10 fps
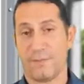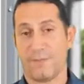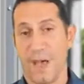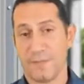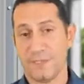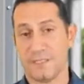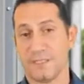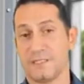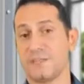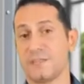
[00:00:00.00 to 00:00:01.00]
puppies,
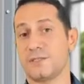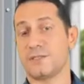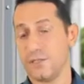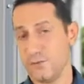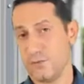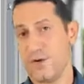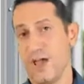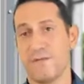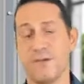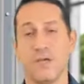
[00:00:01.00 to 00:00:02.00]
it's 3 to
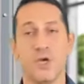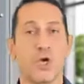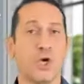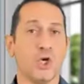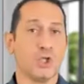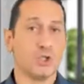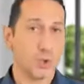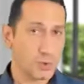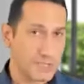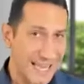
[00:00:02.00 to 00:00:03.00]
5. So
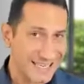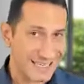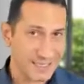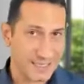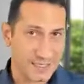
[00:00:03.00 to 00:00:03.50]
technically